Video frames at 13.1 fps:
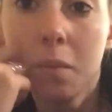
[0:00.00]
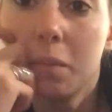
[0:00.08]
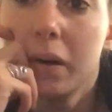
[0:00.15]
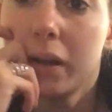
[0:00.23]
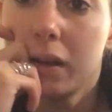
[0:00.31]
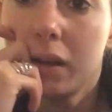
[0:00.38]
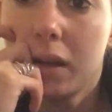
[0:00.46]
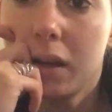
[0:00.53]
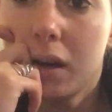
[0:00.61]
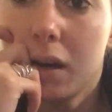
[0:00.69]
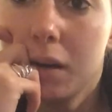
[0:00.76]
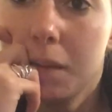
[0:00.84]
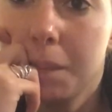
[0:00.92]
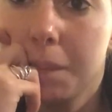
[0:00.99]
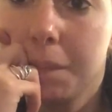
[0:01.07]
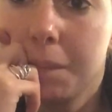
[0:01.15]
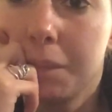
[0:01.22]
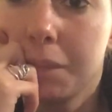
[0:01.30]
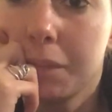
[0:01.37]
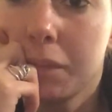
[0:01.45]
But um
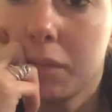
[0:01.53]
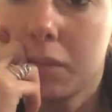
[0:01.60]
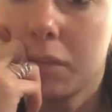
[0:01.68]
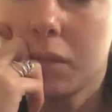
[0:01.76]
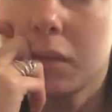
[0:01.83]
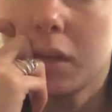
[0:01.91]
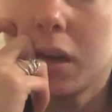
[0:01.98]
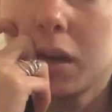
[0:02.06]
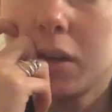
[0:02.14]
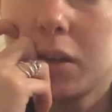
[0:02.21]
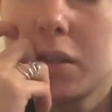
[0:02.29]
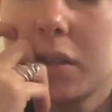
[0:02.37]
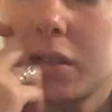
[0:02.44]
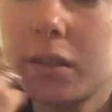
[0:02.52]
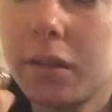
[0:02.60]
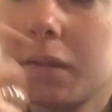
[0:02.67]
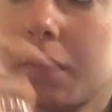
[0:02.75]
I just